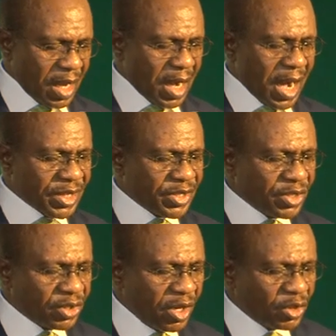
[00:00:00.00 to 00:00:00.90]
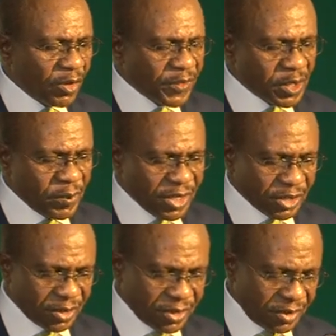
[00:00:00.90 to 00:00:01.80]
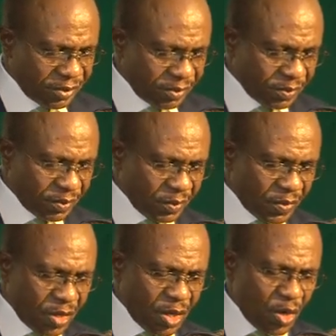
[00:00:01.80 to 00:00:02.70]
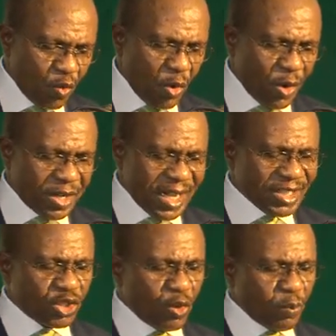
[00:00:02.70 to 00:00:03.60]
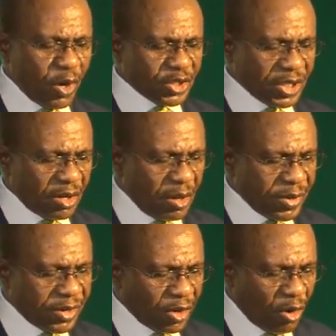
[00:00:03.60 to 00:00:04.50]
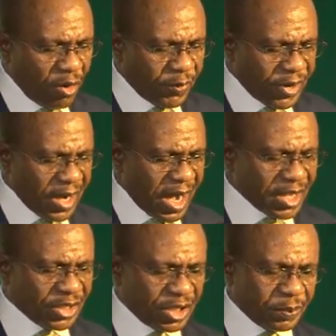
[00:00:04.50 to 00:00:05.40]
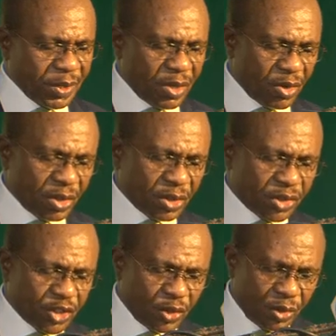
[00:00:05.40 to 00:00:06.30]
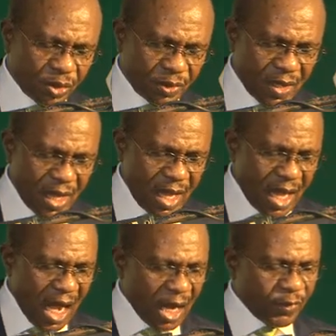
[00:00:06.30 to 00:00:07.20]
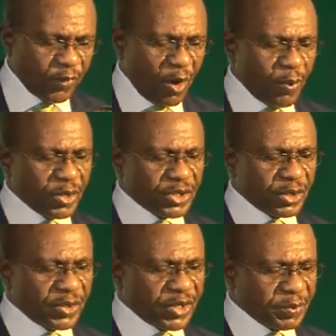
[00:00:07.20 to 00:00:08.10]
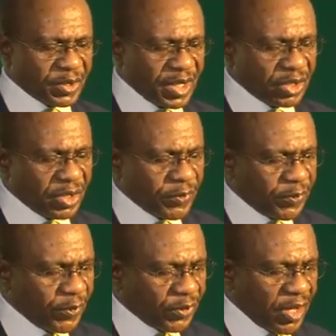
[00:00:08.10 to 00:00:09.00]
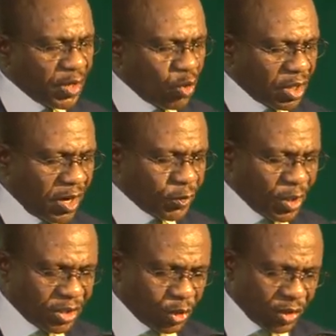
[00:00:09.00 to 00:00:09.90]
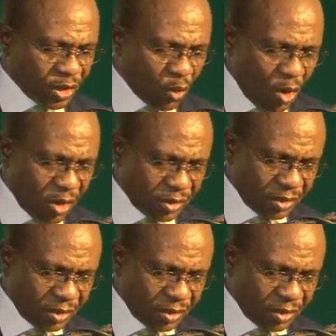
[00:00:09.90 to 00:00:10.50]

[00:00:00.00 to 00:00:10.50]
As a result of these measures, we witnessed robust economic recovery as GDP growth stood at 4.03% during the third quarter of 2021,